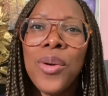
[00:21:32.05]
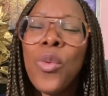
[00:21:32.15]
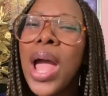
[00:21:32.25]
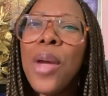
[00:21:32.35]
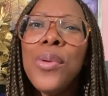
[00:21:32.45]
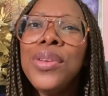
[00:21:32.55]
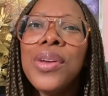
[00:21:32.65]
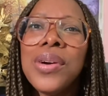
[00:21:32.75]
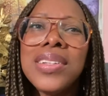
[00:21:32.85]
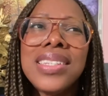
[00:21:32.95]
Why would
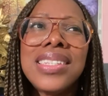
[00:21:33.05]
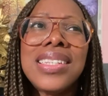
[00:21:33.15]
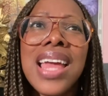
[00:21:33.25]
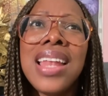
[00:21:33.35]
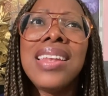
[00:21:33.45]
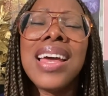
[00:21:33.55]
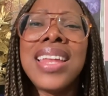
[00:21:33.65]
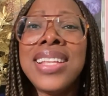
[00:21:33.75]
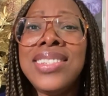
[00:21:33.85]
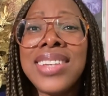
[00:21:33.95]
God send an
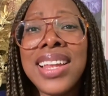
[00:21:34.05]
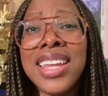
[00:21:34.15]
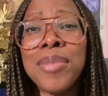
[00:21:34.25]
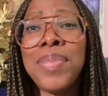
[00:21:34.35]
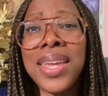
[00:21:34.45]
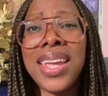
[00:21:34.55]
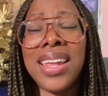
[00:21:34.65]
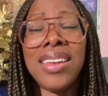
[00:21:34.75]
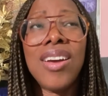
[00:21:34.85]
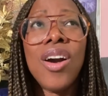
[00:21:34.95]
angelic
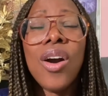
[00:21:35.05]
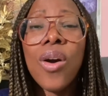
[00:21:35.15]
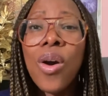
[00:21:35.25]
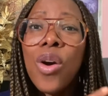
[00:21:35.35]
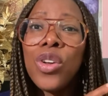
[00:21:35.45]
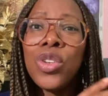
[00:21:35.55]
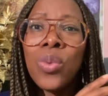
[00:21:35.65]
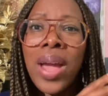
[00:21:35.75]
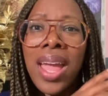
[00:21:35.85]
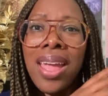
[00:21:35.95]
being all the
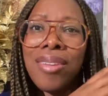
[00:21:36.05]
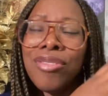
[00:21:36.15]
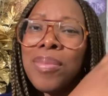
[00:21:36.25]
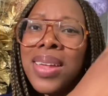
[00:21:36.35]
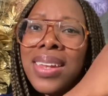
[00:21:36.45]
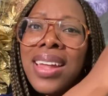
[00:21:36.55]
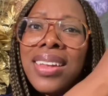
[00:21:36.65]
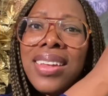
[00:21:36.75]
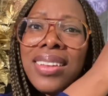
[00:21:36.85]
way from another